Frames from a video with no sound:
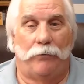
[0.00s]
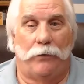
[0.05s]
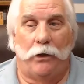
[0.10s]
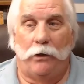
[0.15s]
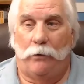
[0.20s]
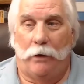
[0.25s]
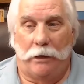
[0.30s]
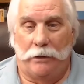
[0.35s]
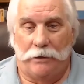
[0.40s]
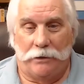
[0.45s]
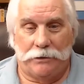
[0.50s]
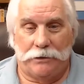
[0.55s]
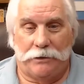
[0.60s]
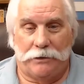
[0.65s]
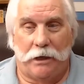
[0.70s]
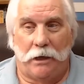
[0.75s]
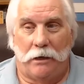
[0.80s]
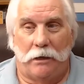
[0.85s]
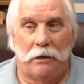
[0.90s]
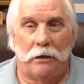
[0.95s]
You had the
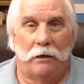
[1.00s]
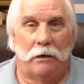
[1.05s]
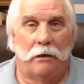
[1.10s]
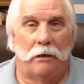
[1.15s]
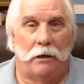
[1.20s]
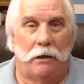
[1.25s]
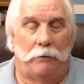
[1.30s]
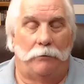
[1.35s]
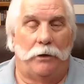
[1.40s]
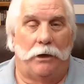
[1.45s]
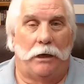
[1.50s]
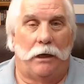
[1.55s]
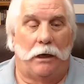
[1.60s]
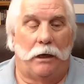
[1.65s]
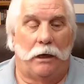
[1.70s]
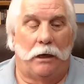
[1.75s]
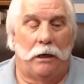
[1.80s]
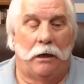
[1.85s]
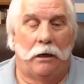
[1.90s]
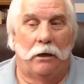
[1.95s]
Senate in the
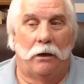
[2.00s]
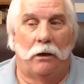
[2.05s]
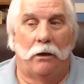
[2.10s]
beginning,